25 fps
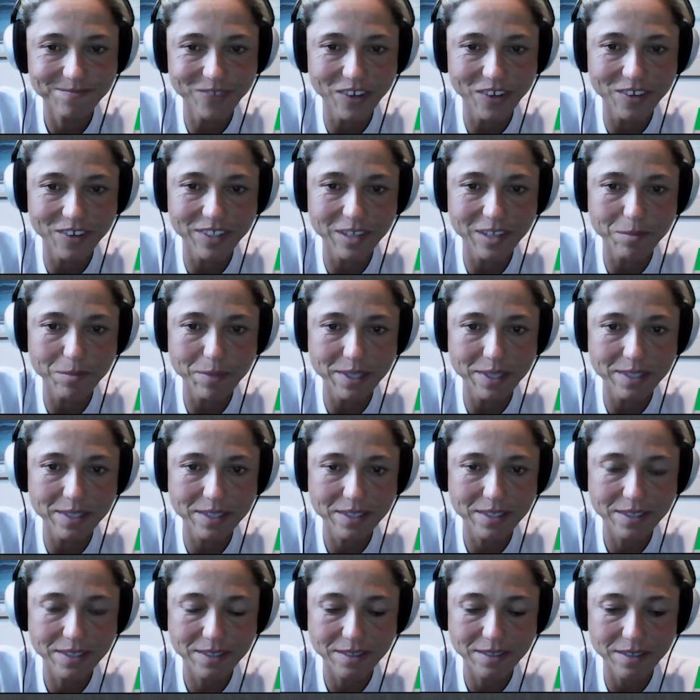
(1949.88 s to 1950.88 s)
Well, that
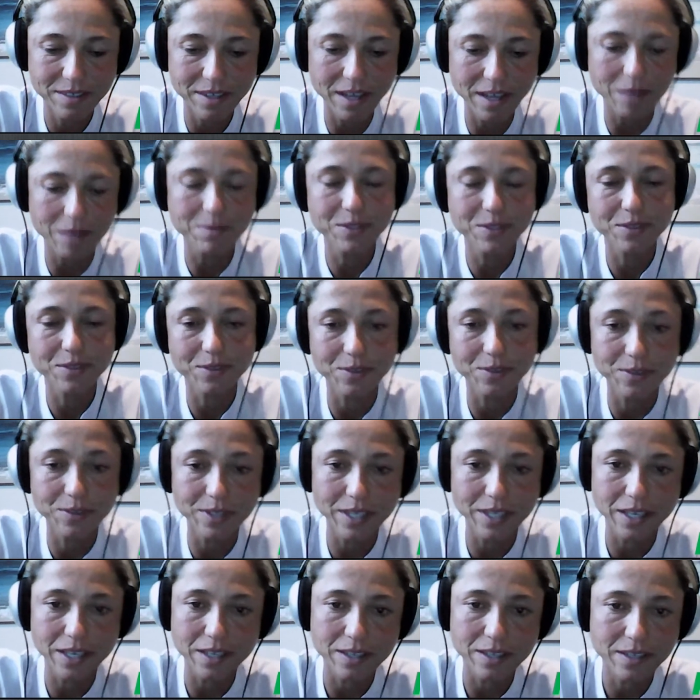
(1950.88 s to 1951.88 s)
means
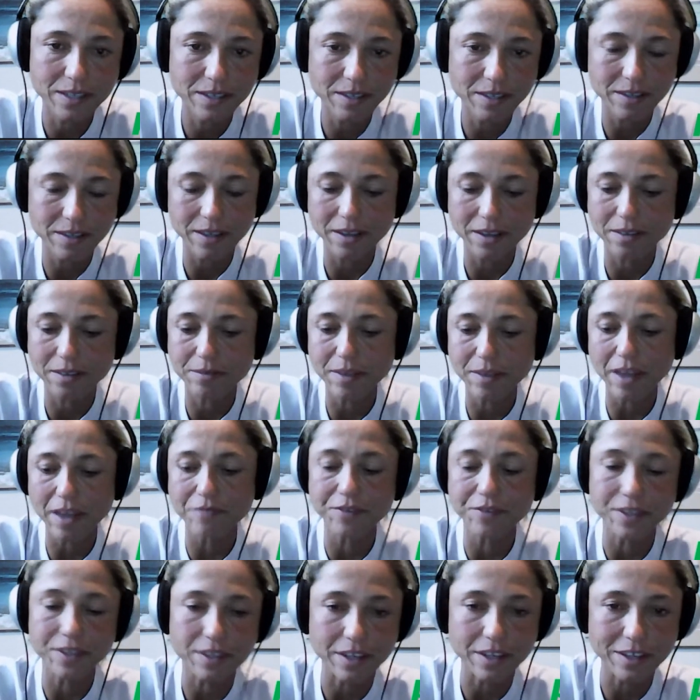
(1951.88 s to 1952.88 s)
absolutely
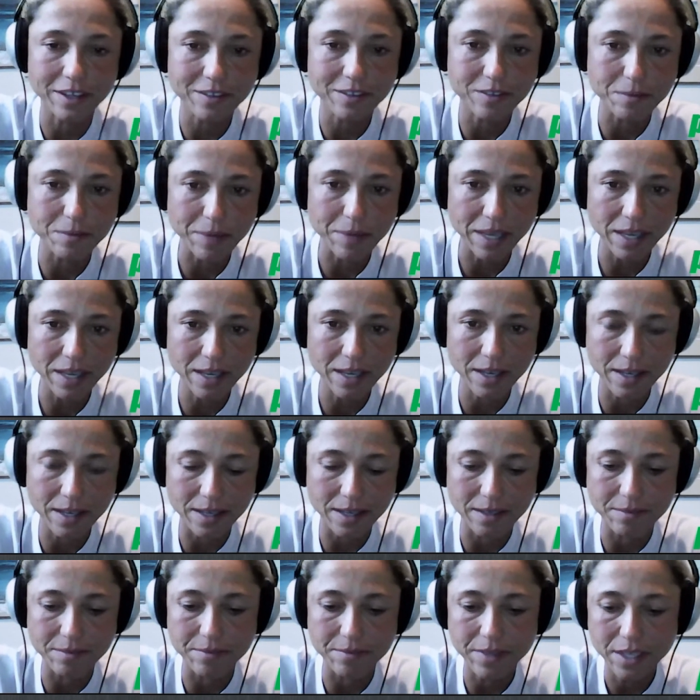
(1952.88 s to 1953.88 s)
everything to me.
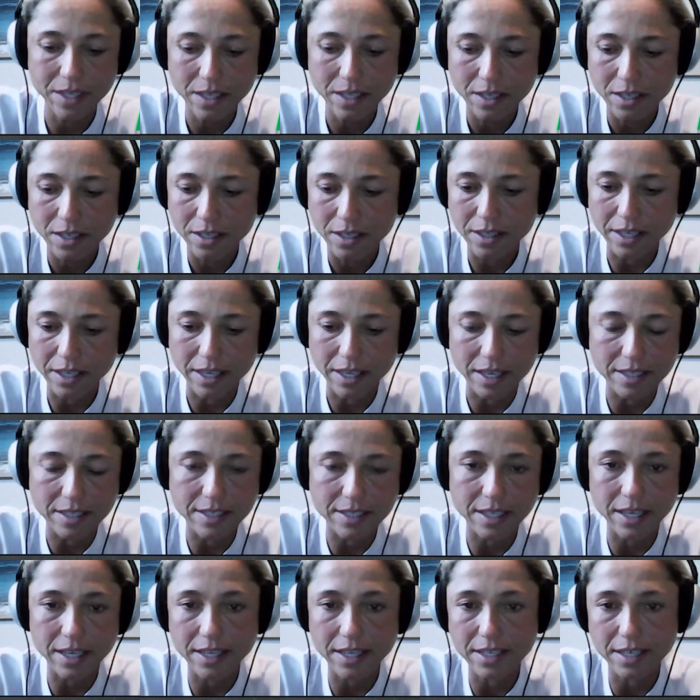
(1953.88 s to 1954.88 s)
Like I
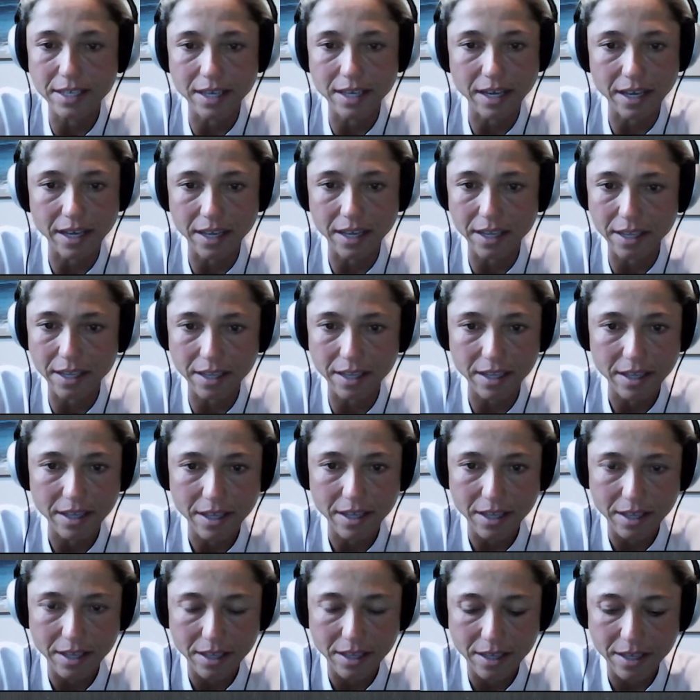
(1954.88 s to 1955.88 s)
said, I
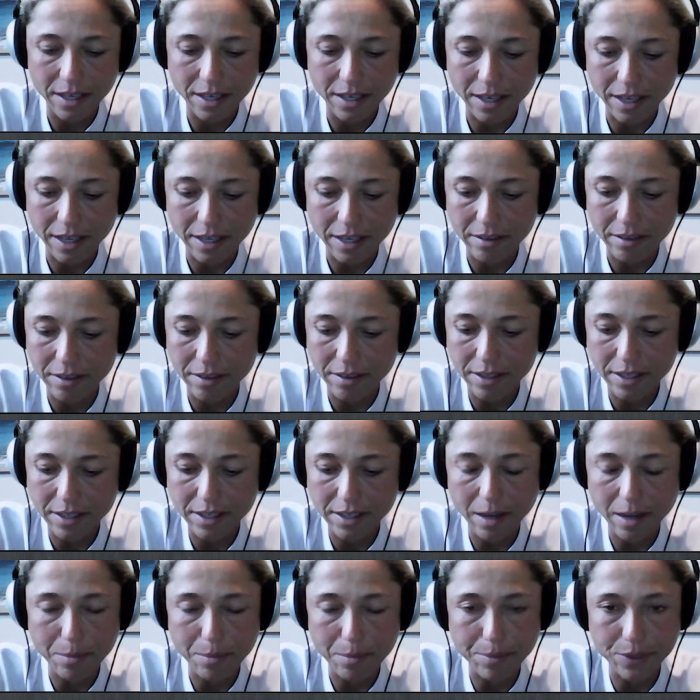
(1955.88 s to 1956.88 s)

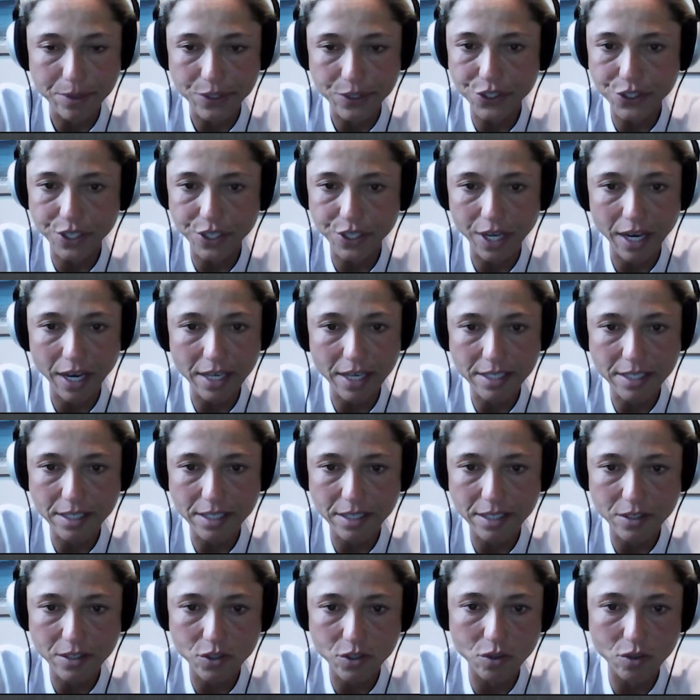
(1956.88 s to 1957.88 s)
appreciate
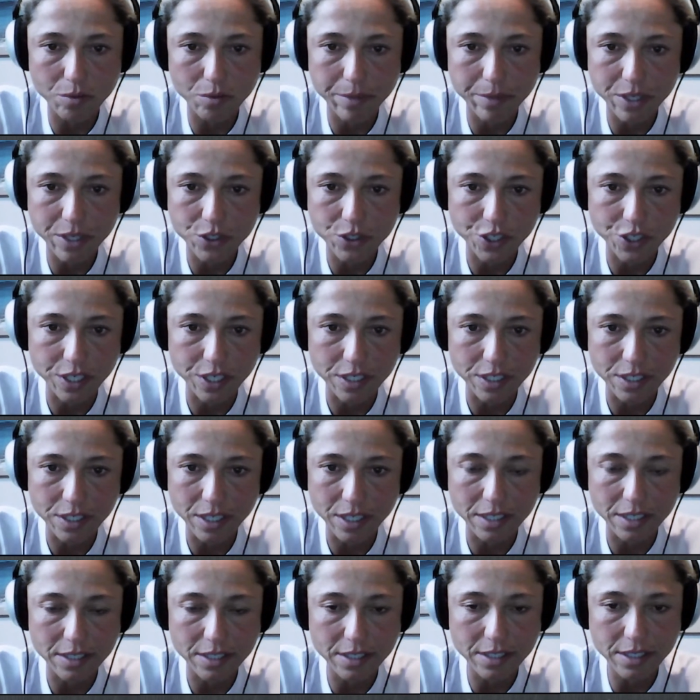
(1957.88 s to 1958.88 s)
so much,
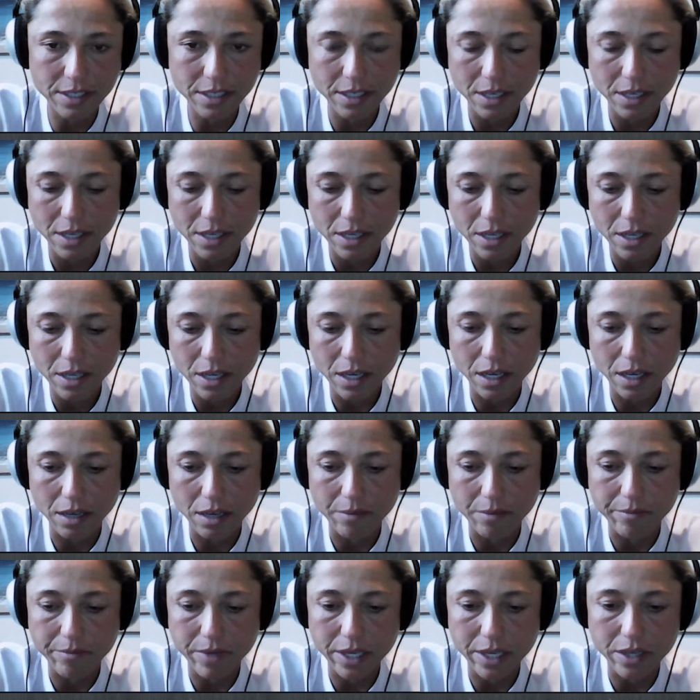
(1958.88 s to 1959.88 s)
and
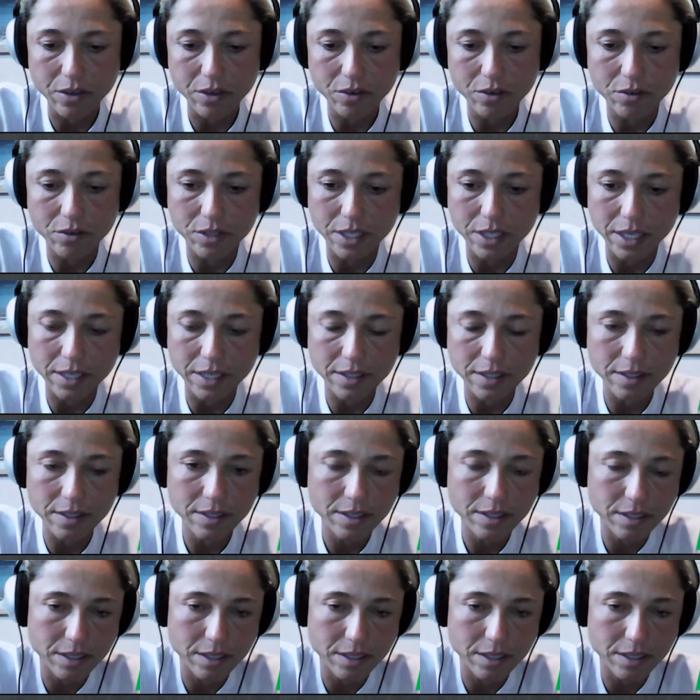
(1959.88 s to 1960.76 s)
I know that